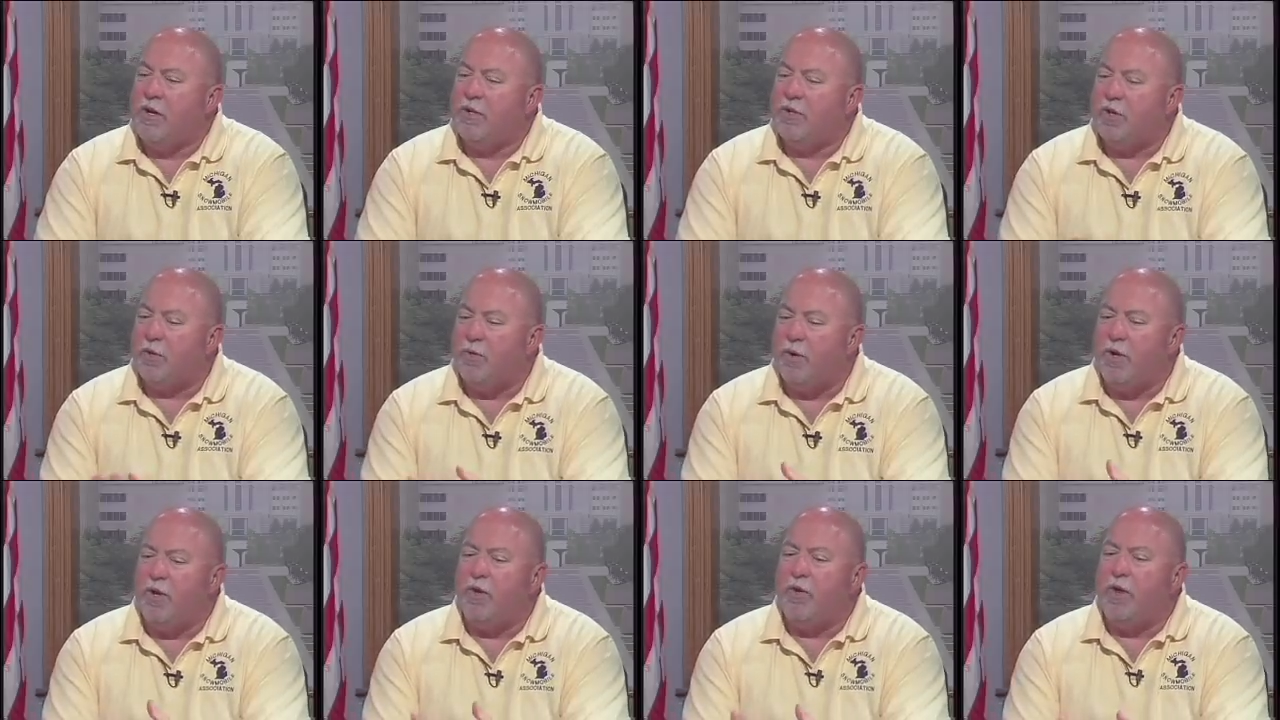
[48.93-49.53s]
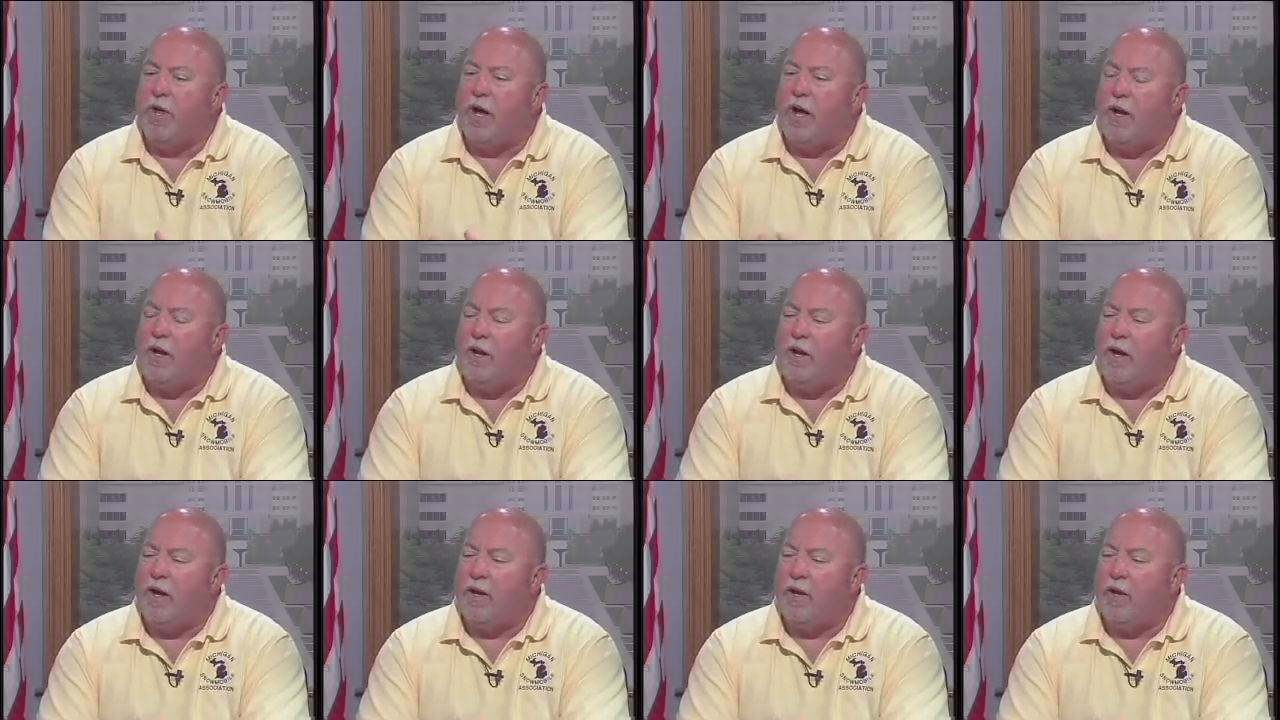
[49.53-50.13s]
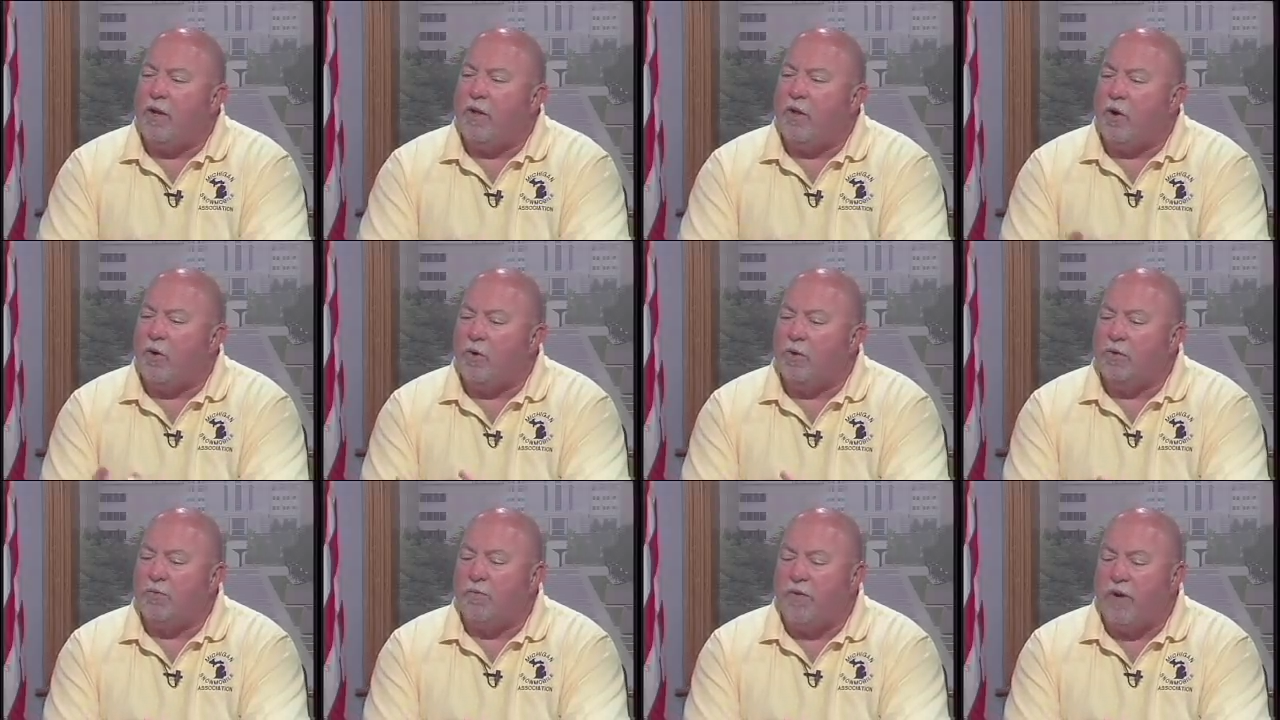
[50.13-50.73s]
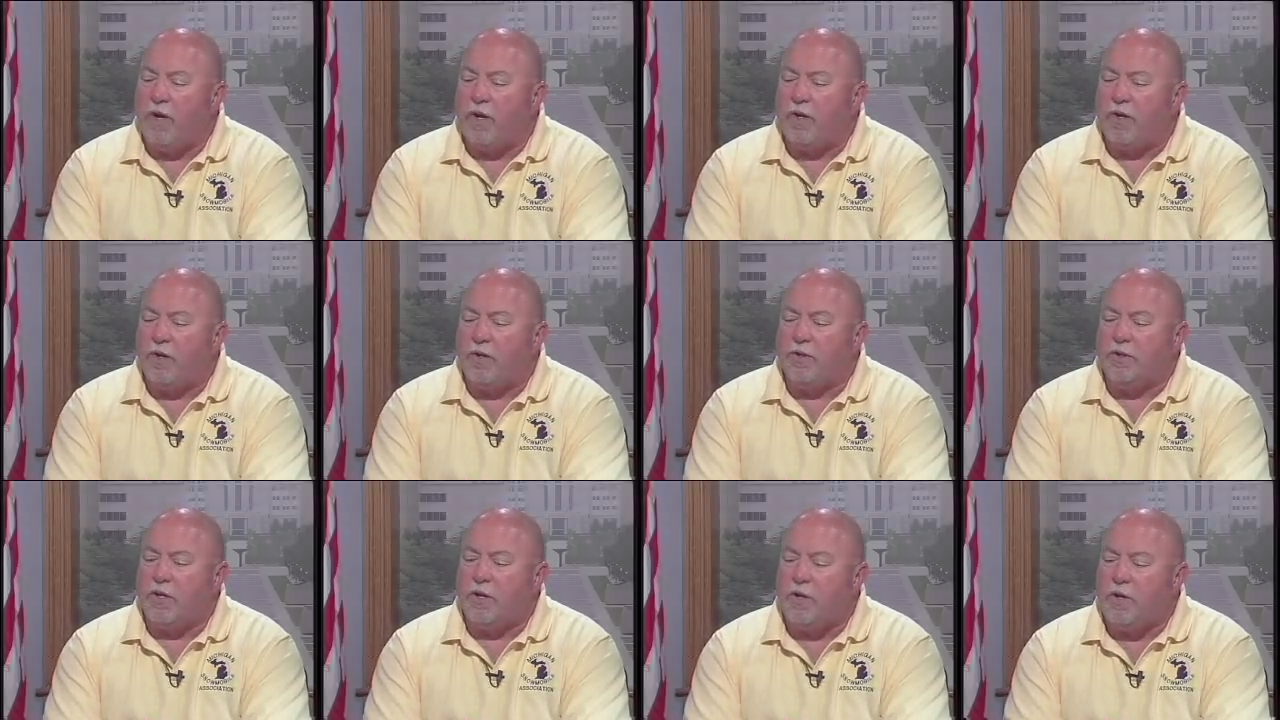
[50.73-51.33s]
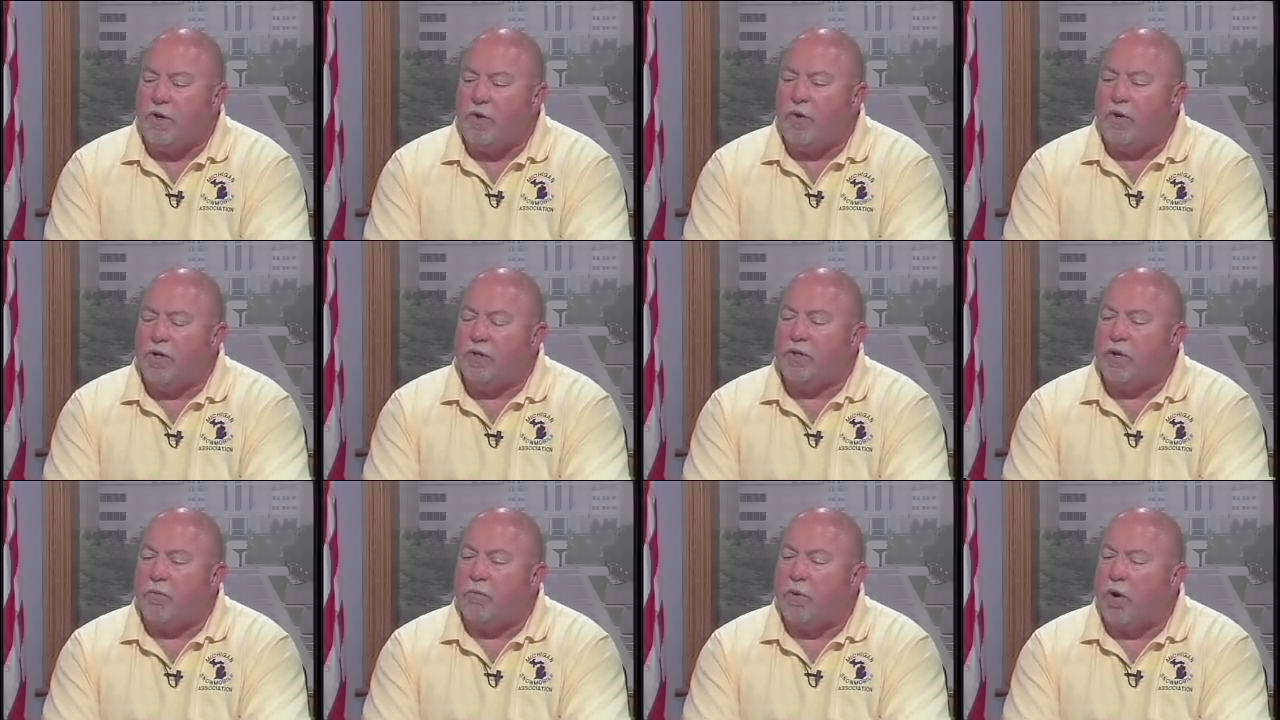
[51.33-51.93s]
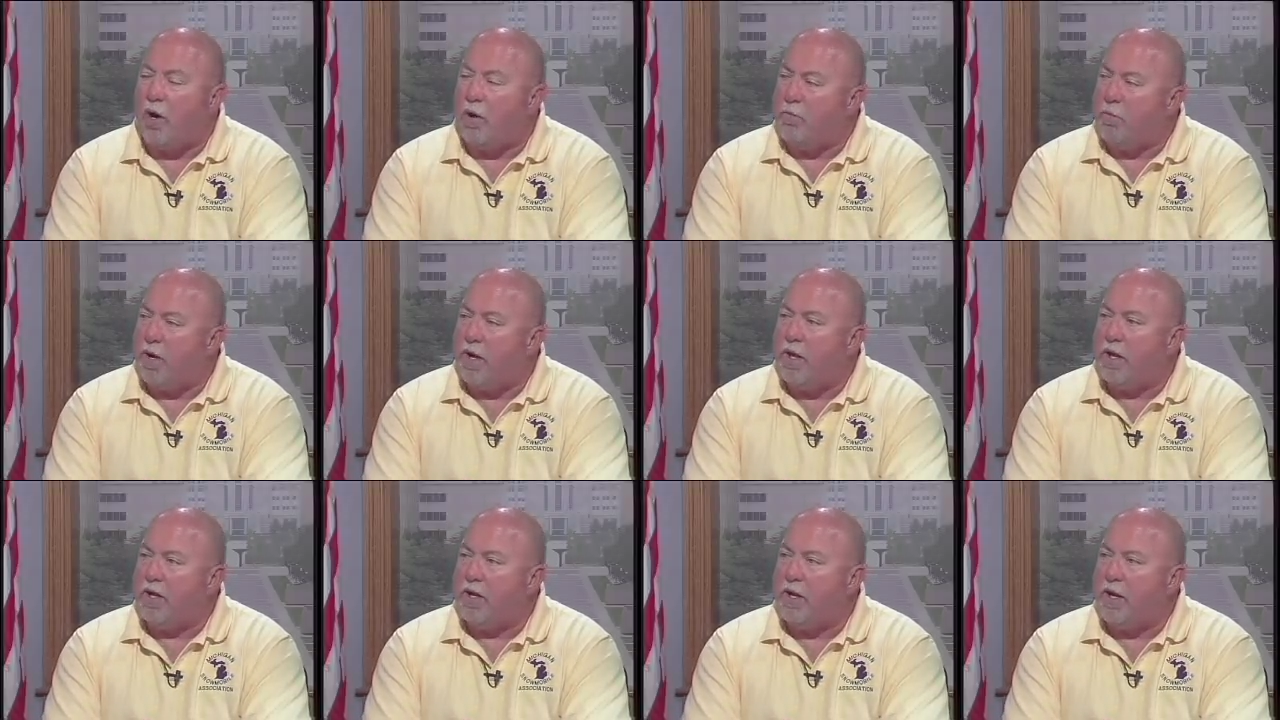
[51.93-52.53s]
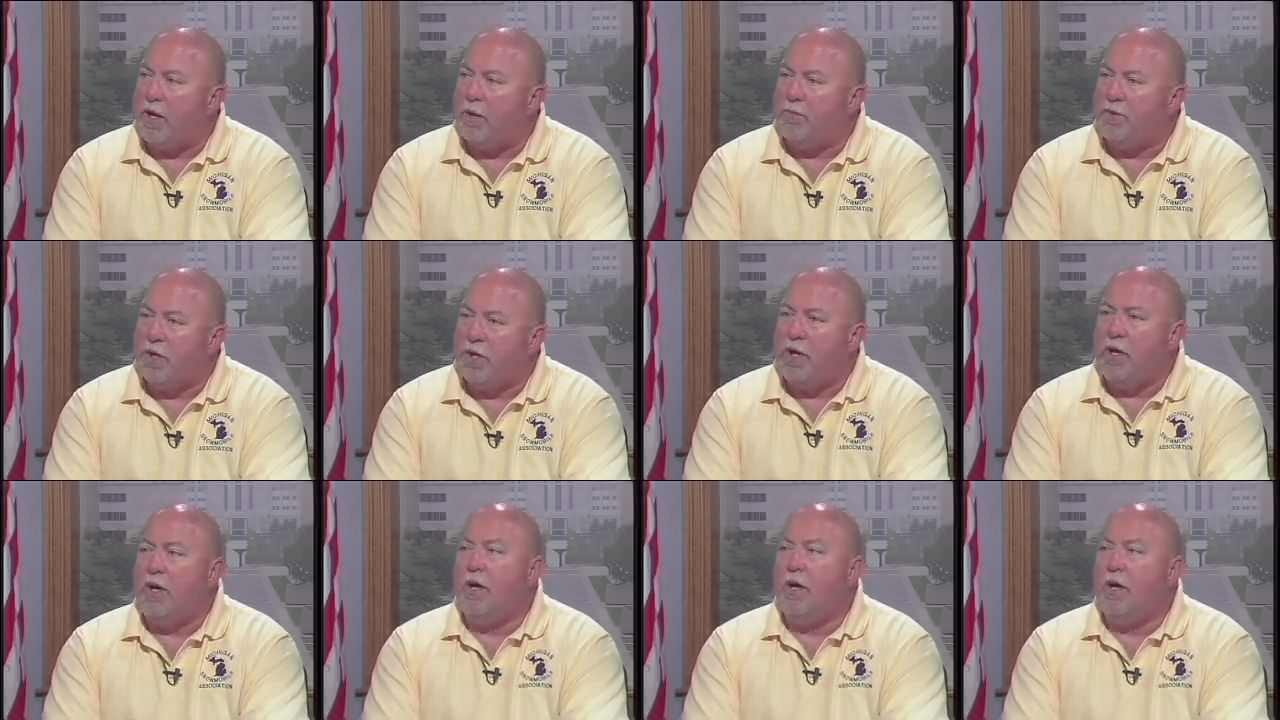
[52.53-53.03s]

So we do that, and those vehicles and units are bought by the clubs,